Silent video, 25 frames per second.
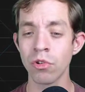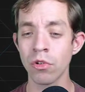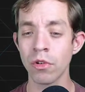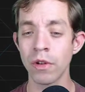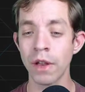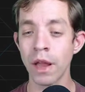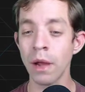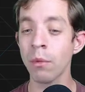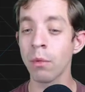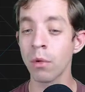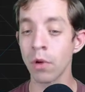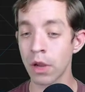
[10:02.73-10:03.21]

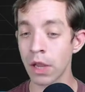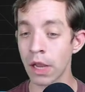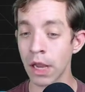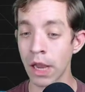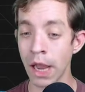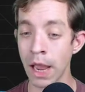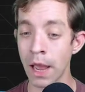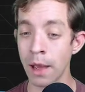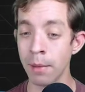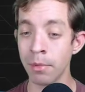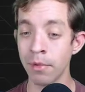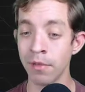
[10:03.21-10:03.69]
networking
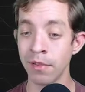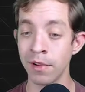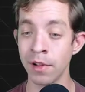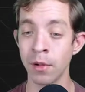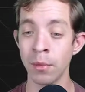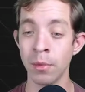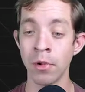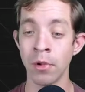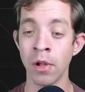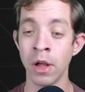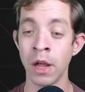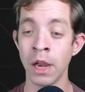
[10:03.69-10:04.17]
app
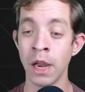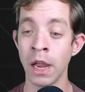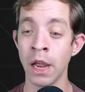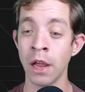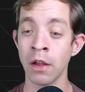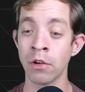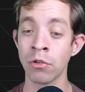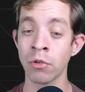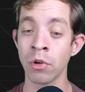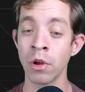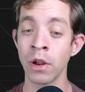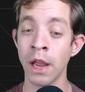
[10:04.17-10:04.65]
available on
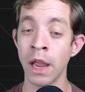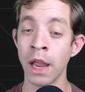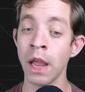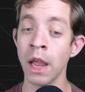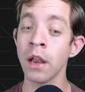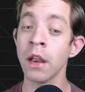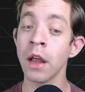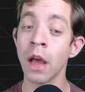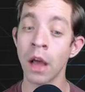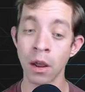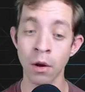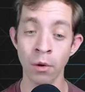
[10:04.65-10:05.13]
Android
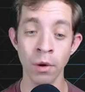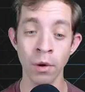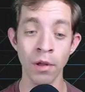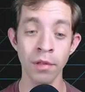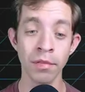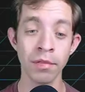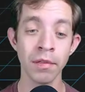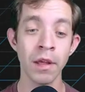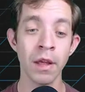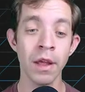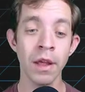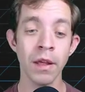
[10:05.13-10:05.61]
and
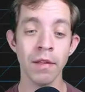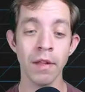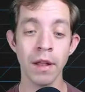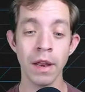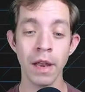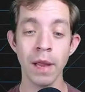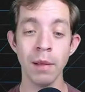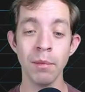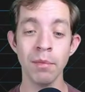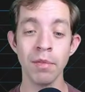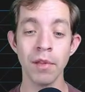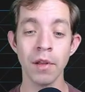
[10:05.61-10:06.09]
iOS that
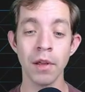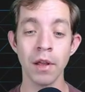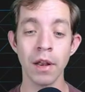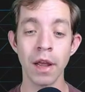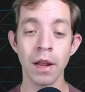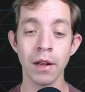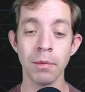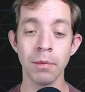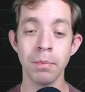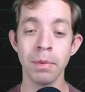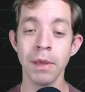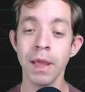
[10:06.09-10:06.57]
aims to
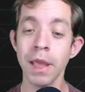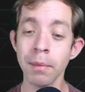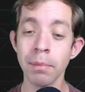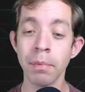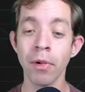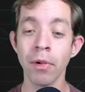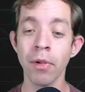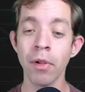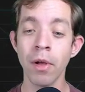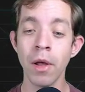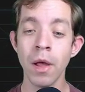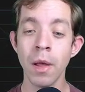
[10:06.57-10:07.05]
connect
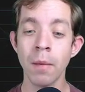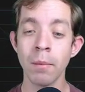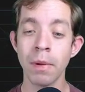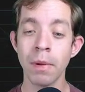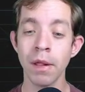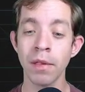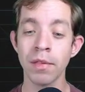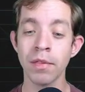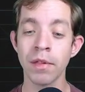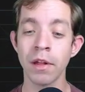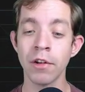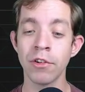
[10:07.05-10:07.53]
people
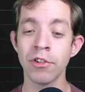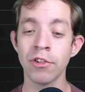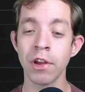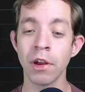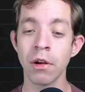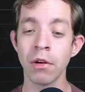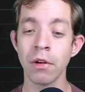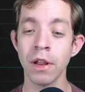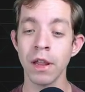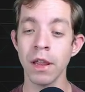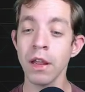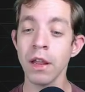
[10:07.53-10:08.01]
based on
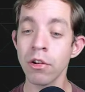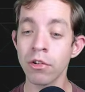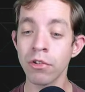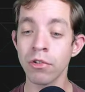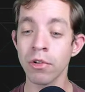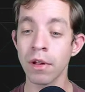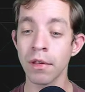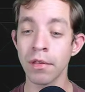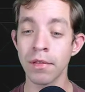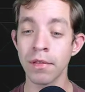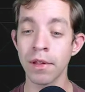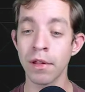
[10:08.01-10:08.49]
shared
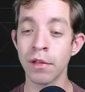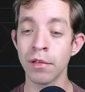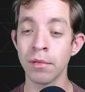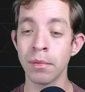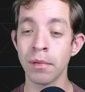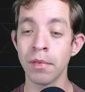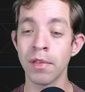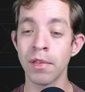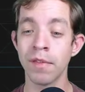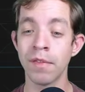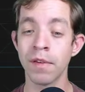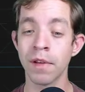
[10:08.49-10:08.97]
interests in
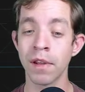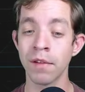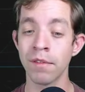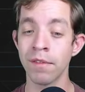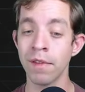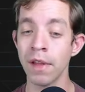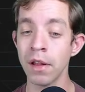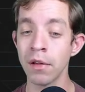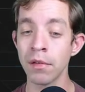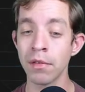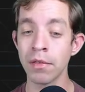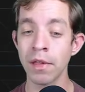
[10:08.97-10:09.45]
specific
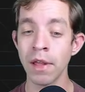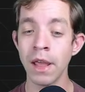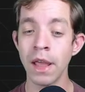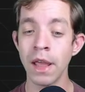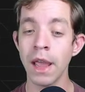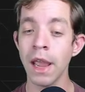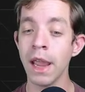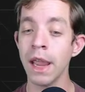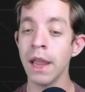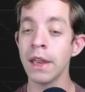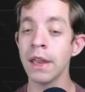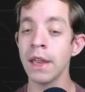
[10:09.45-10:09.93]
events
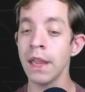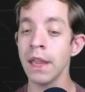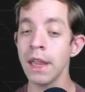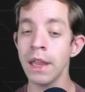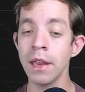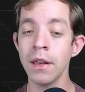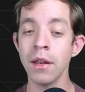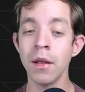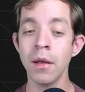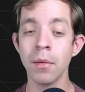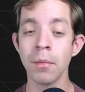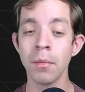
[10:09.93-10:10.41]
and
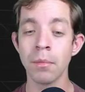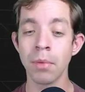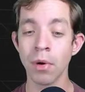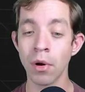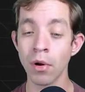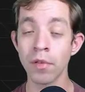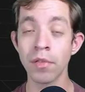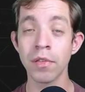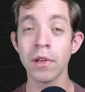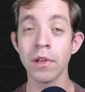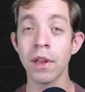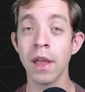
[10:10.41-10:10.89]

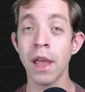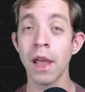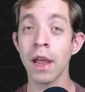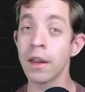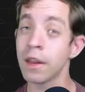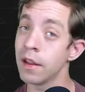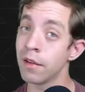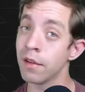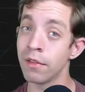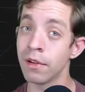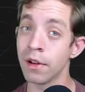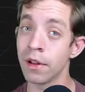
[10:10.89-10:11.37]
in-person
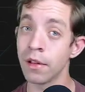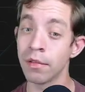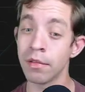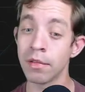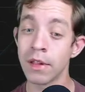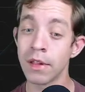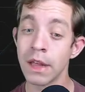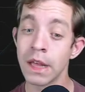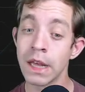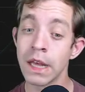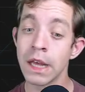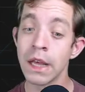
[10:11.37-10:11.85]
activities.
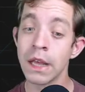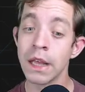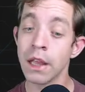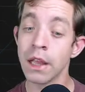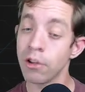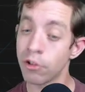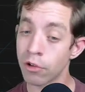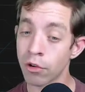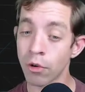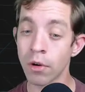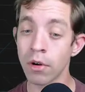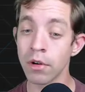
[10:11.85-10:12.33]
In
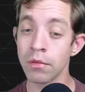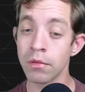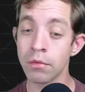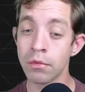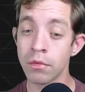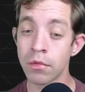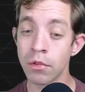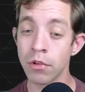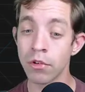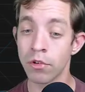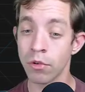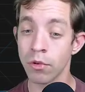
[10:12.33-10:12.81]
short,
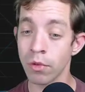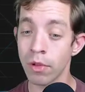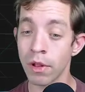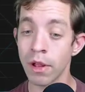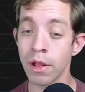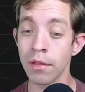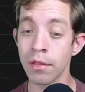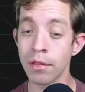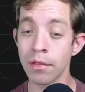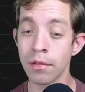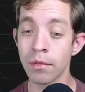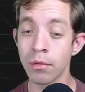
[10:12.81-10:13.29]

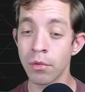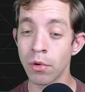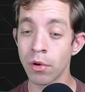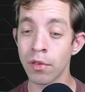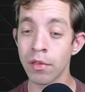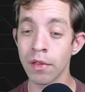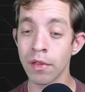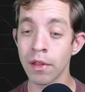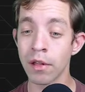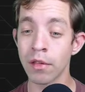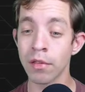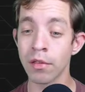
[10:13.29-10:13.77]
Shoelace looks
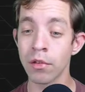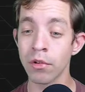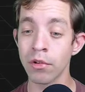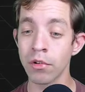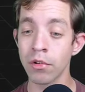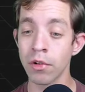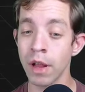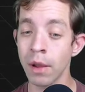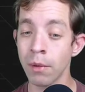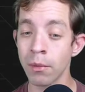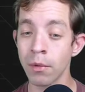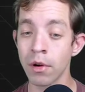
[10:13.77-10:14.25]
like a social
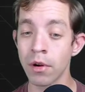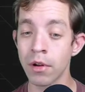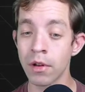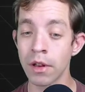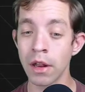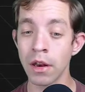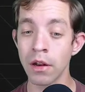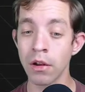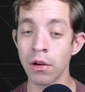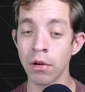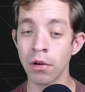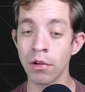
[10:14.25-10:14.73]
network that
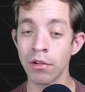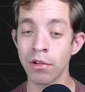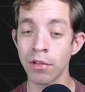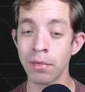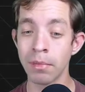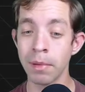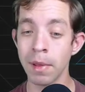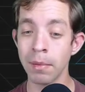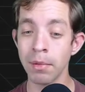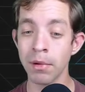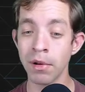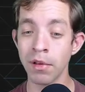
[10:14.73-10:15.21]
encourages
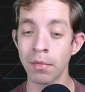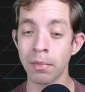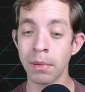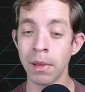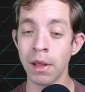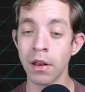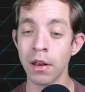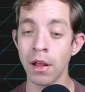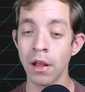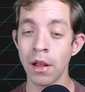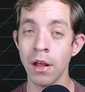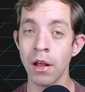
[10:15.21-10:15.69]
people to
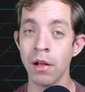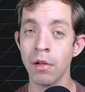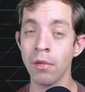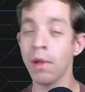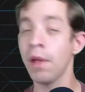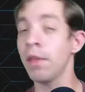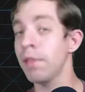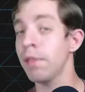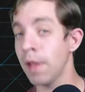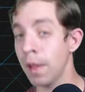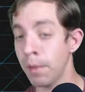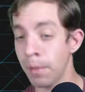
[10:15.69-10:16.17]
spend
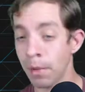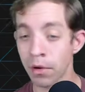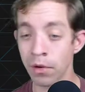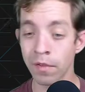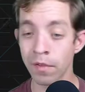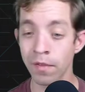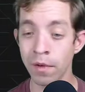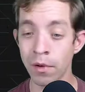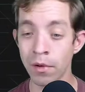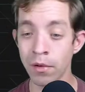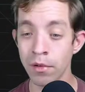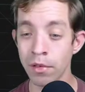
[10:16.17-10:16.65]
less time on their
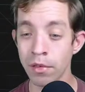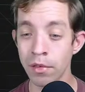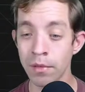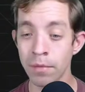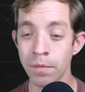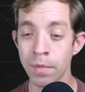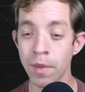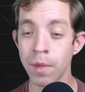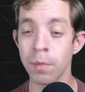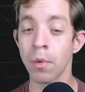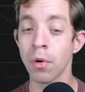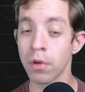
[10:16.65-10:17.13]
phones
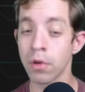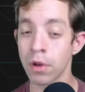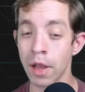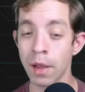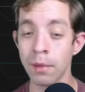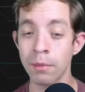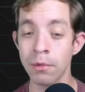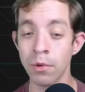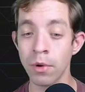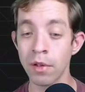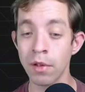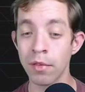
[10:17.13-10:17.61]
and more
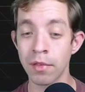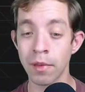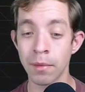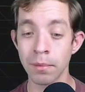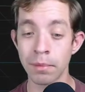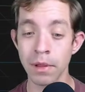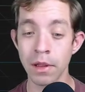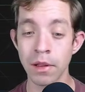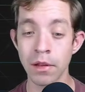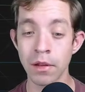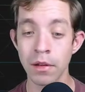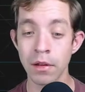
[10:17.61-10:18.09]
time doing
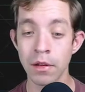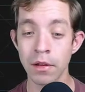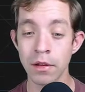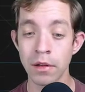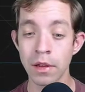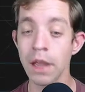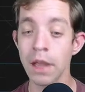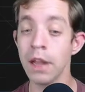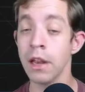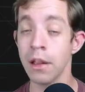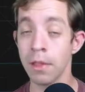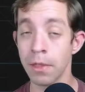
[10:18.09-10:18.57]
something,
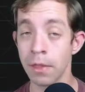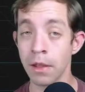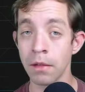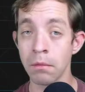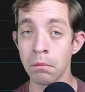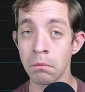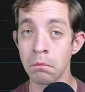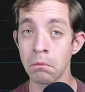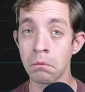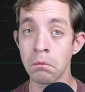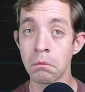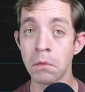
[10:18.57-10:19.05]
anything,
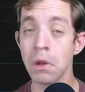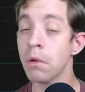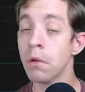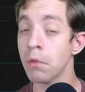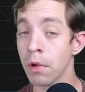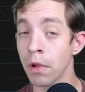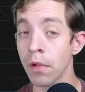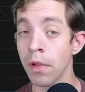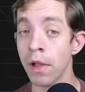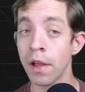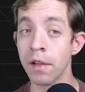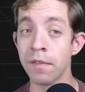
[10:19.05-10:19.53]
in
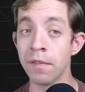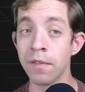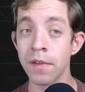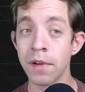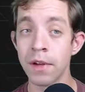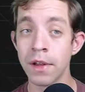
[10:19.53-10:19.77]
real life.